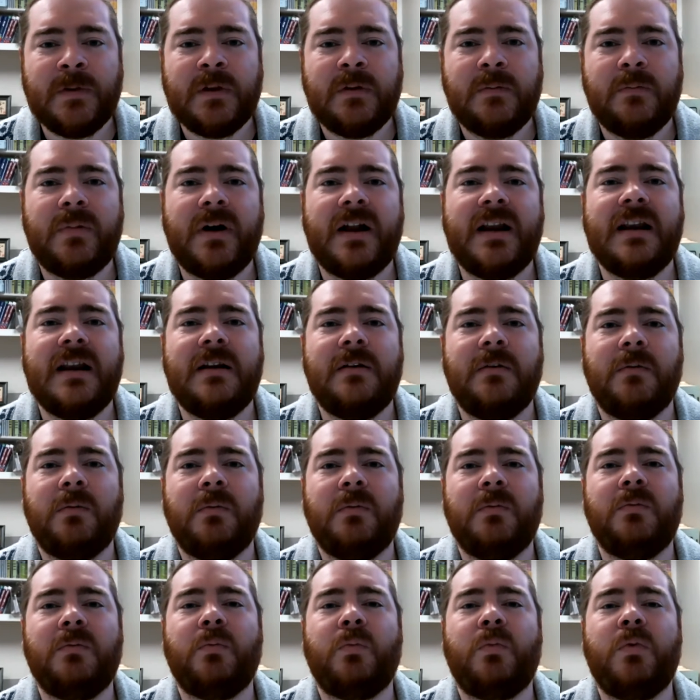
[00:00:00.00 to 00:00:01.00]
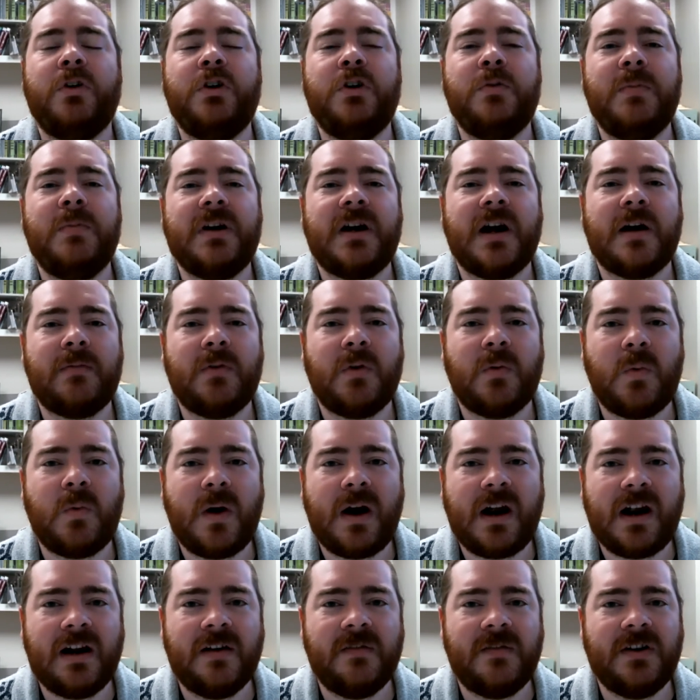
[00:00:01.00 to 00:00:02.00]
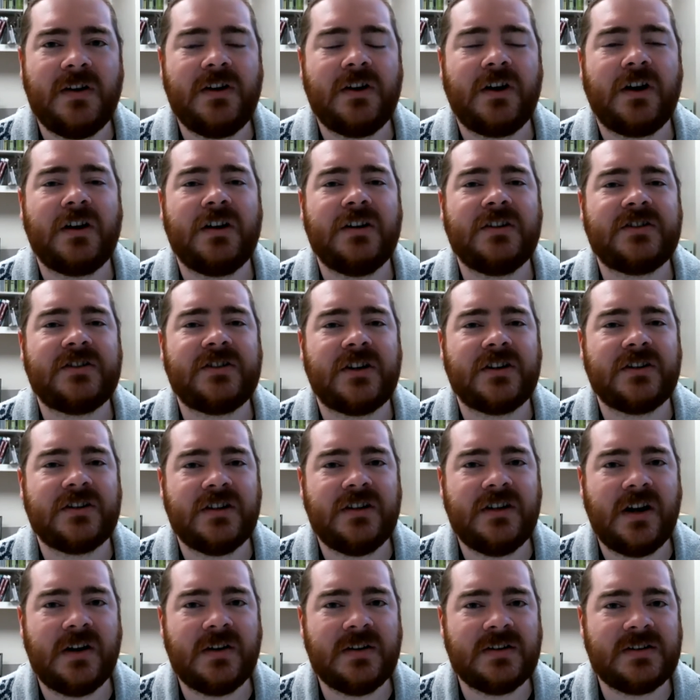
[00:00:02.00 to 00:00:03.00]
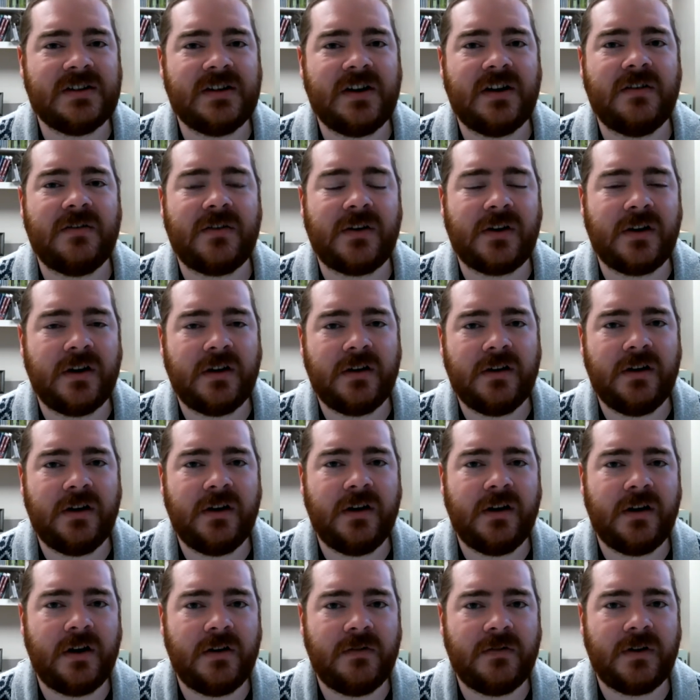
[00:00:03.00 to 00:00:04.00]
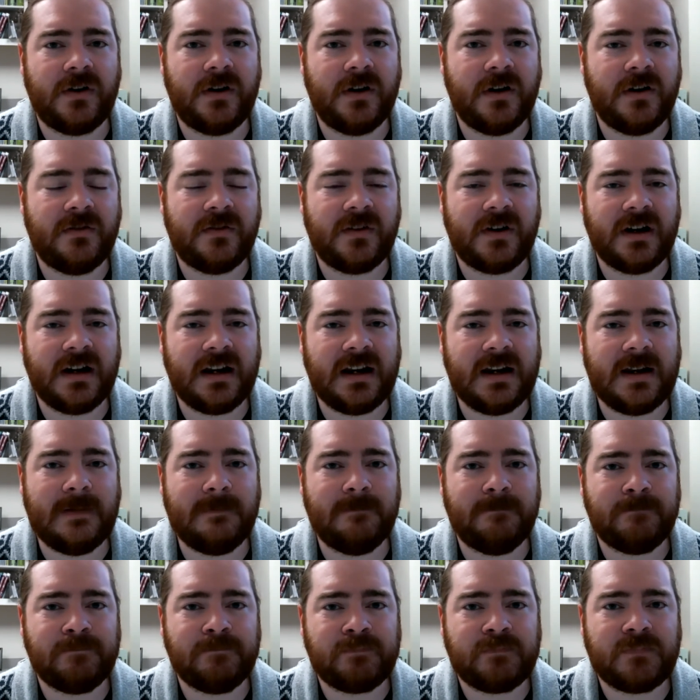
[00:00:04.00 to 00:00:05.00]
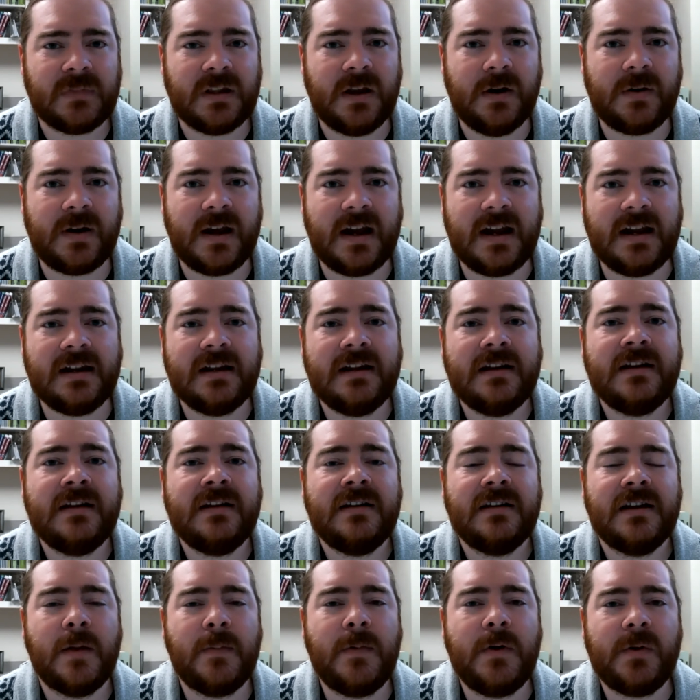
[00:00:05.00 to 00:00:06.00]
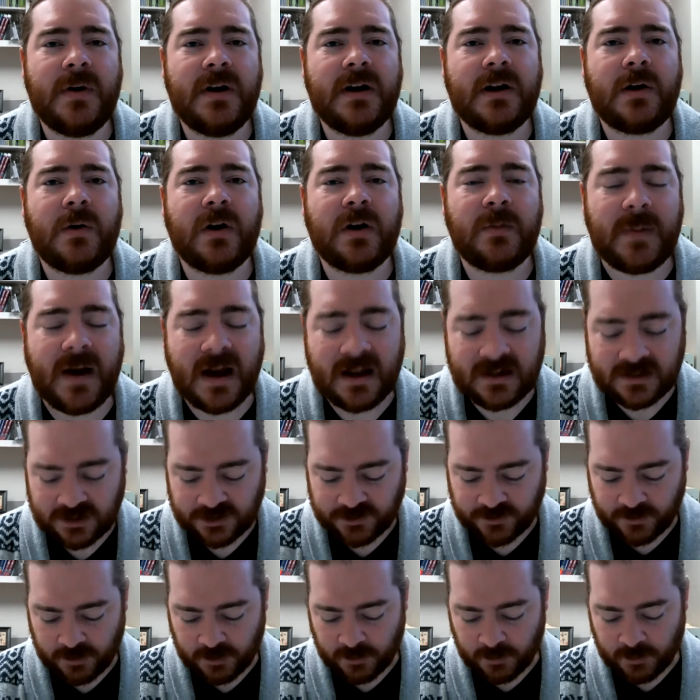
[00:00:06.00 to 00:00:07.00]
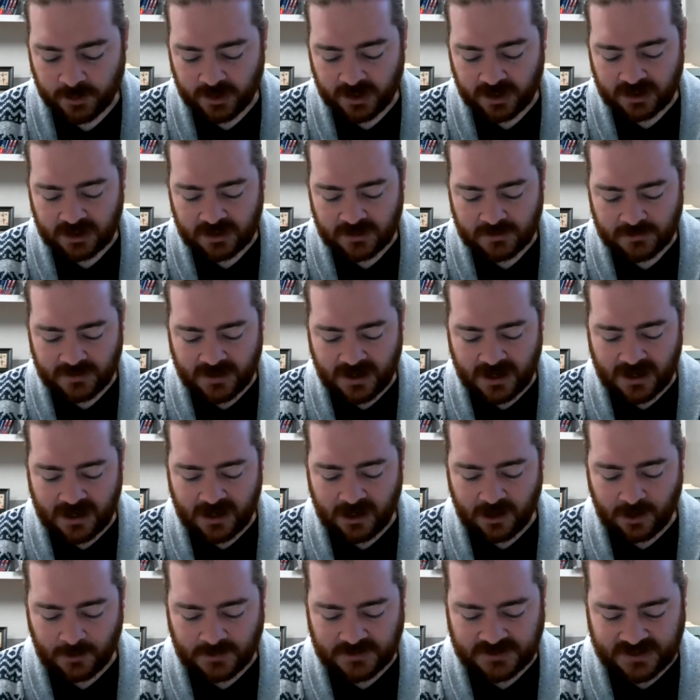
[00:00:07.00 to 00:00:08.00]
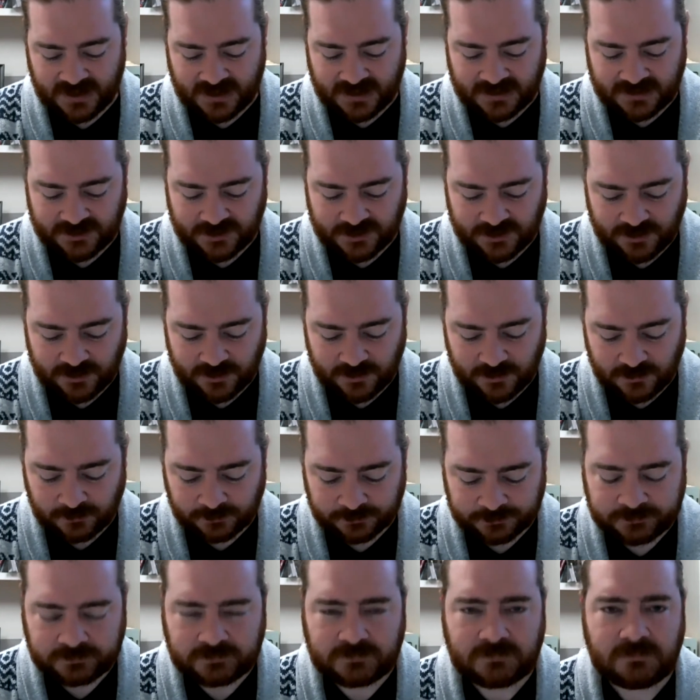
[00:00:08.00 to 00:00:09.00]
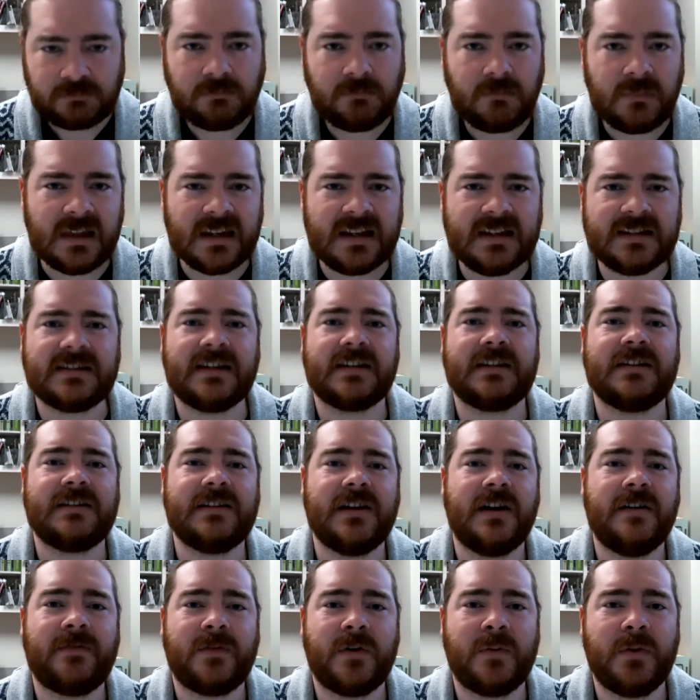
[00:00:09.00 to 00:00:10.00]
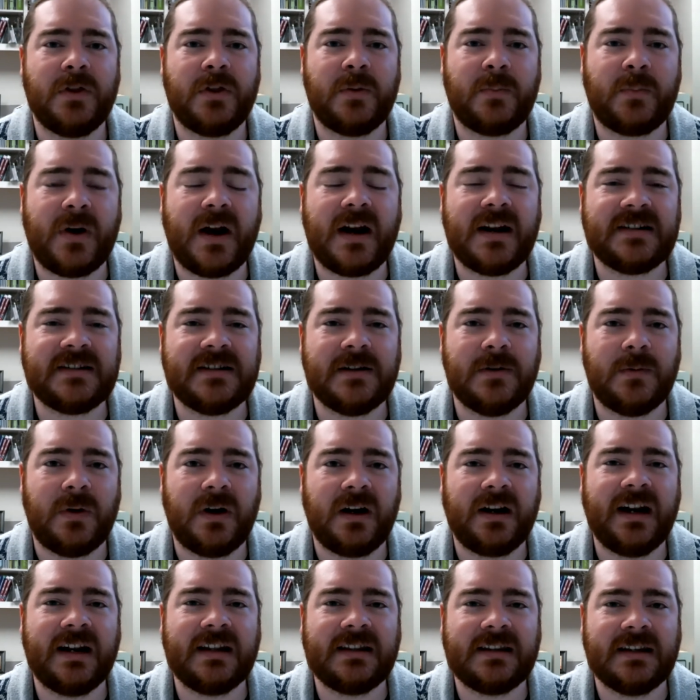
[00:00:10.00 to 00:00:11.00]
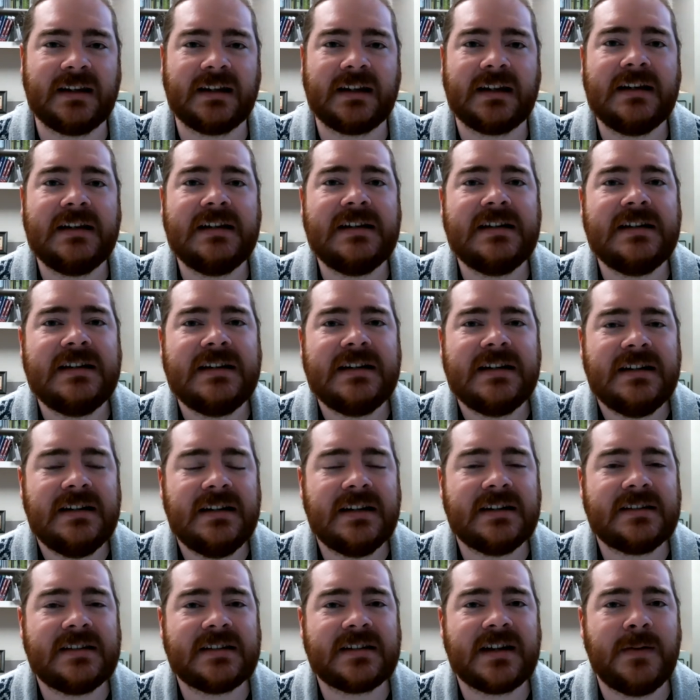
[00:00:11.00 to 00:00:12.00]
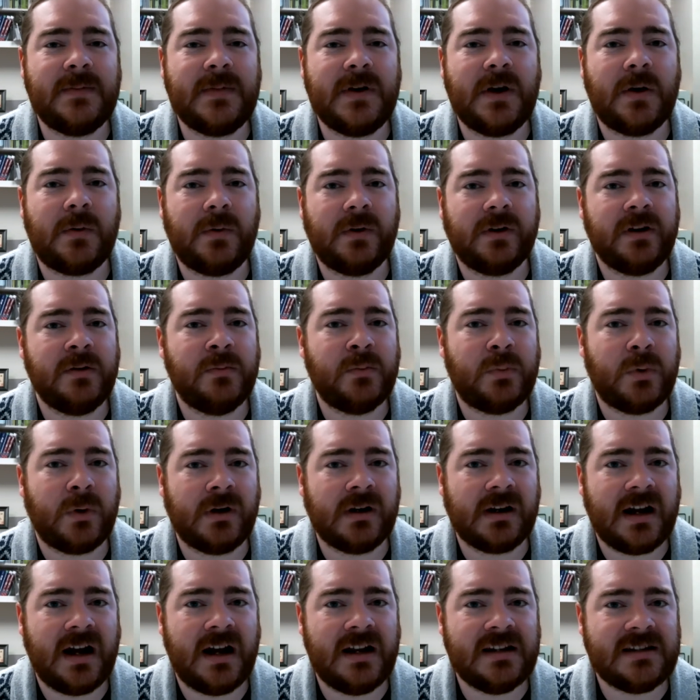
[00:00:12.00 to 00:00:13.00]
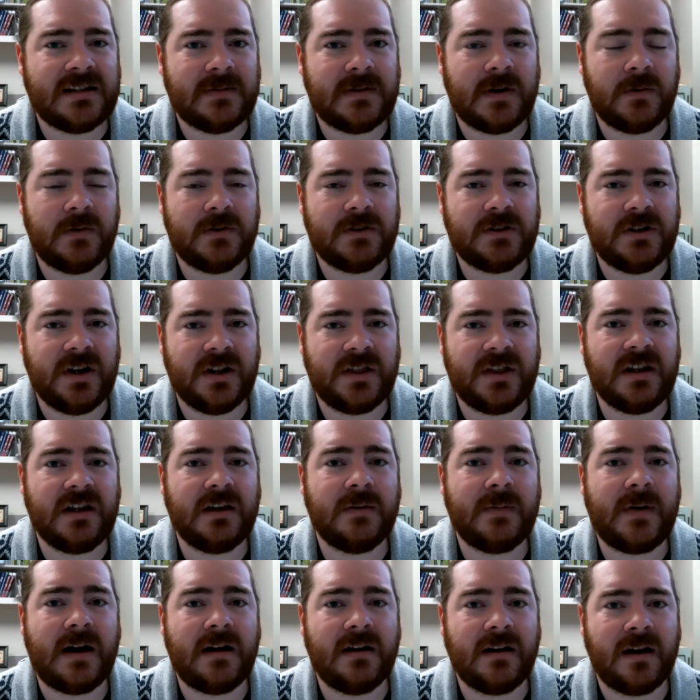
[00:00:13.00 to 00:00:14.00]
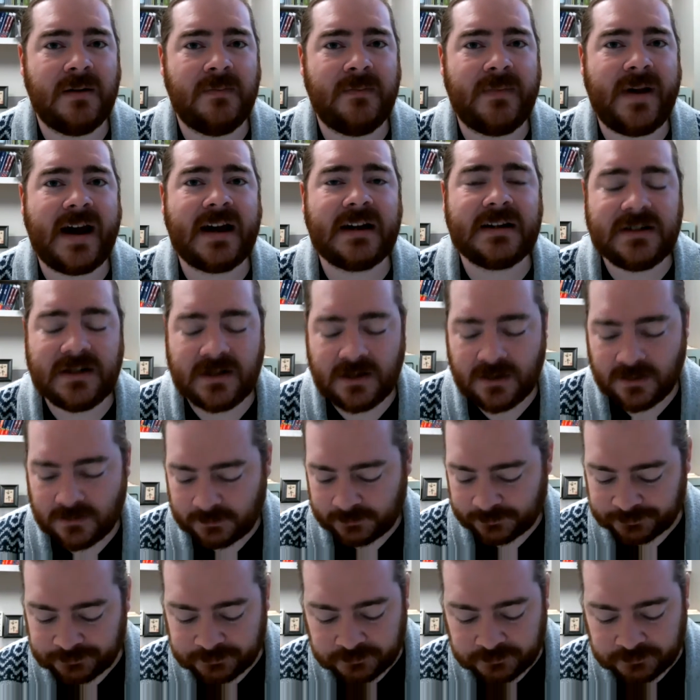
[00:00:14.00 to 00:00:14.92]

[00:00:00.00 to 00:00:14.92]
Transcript: but when you become aware of it, you're going to start to notice it over and over and over again. Okay, let me read a quick passage from the book that helps us to set the tone for the Protestant work ethic. This is going to be a really important concept I want you to think about and come back to.